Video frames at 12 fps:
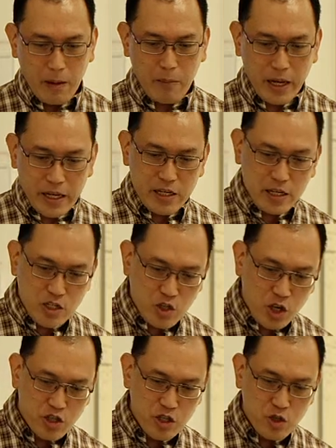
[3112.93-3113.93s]
but in the
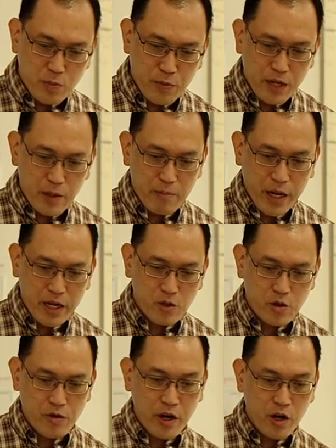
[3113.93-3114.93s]
distortion to bring it back
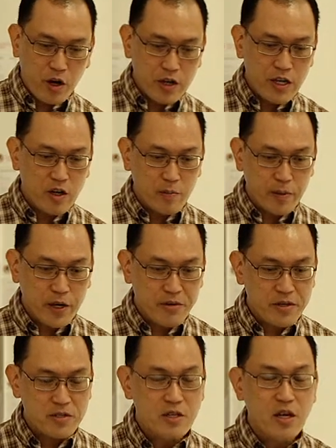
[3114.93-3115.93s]
to a recording of
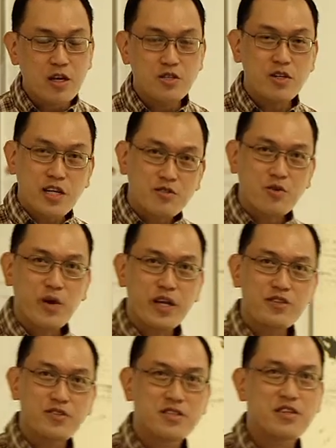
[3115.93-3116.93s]
appearance. So that's quite
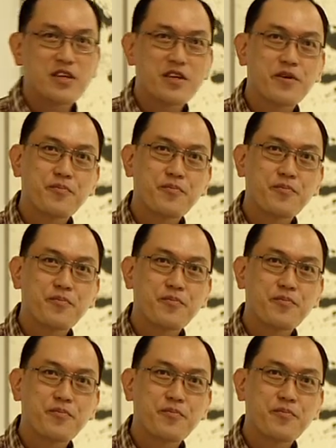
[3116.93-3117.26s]
interesting.